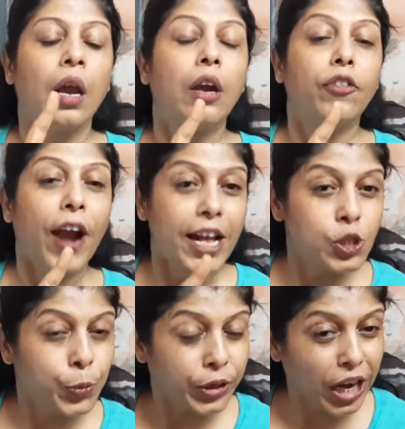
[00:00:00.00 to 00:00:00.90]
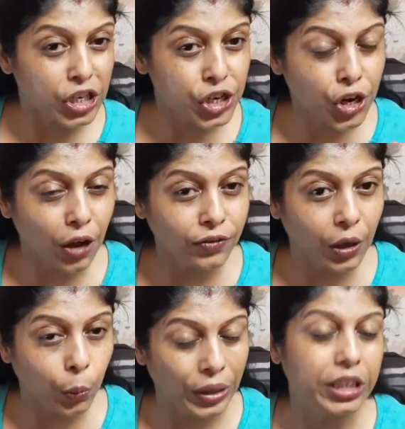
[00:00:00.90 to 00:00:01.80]
transportation of
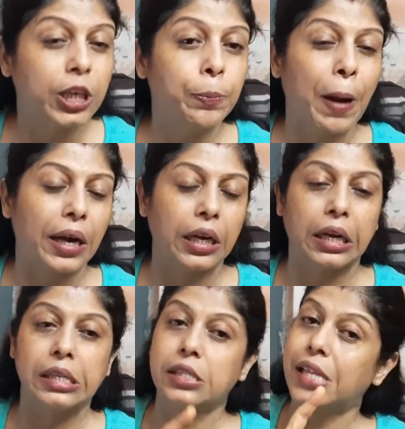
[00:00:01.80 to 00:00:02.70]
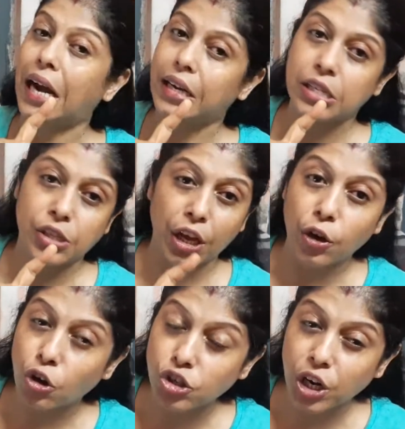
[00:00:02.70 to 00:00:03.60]
the weathered particles, that is
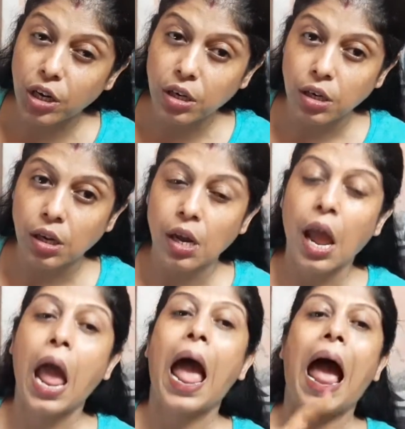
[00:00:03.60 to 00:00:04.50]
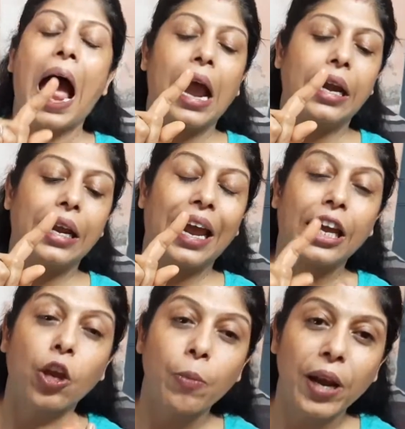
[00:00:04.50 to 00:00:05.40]
erosion, and
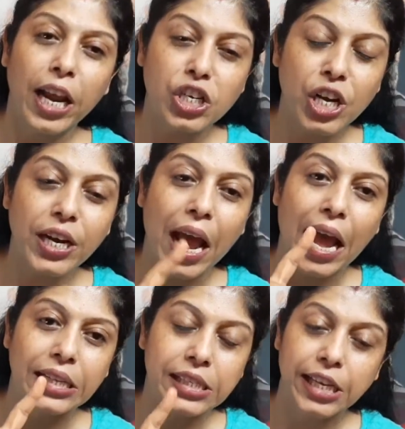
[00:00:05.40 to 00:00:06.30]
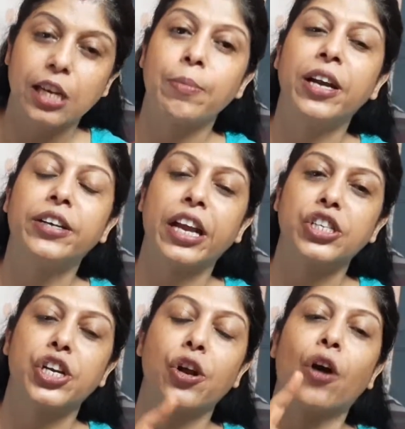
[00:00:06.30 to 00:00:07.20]
accumulation and
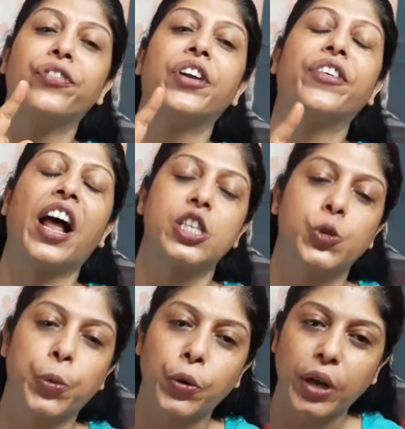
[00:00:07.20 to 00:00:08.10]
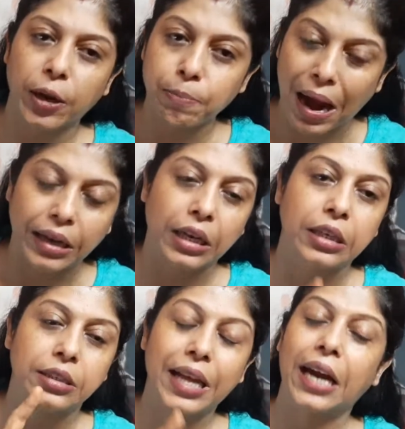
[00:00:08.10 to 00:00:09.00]
sedimentation of the transported
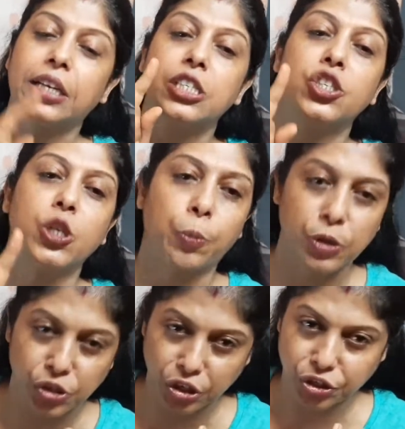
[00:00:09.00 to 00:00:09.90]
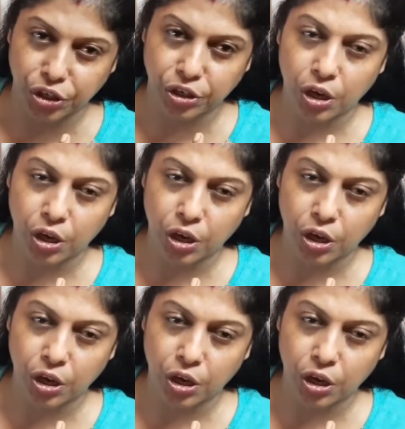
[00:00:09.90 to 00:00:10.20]
matter, that is deposition.